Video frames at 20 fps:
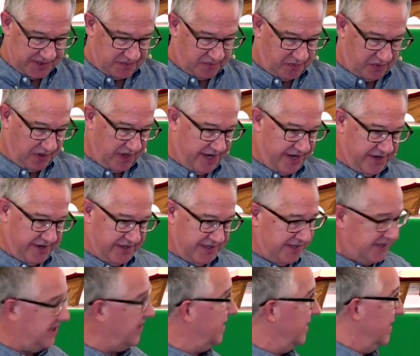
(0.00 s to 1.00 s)
some
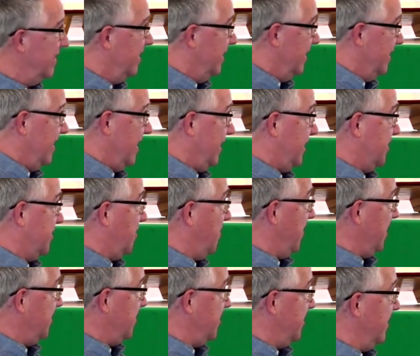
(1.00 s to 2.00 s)
prayers. Next
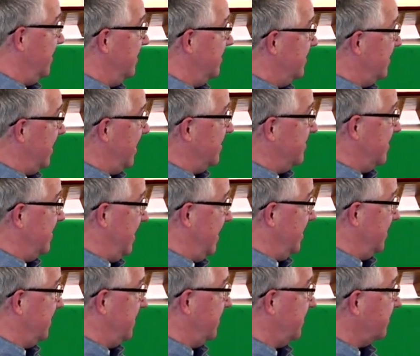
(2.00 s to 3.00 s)
question says
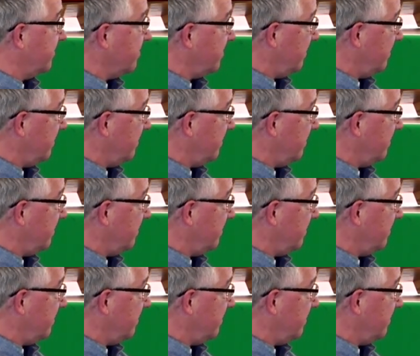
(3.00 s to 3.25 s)
this.